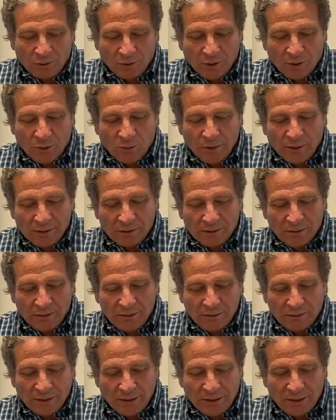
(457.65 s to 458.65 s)

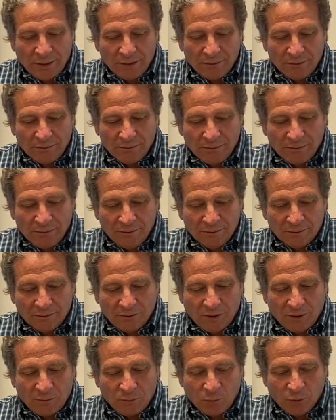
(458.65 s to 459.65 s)
OSs and
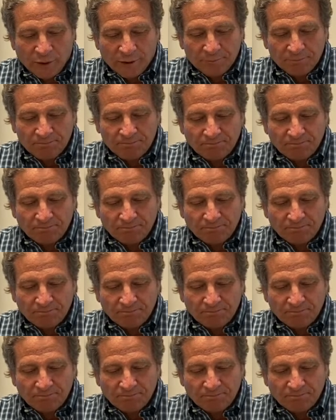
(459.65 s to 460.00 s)
software.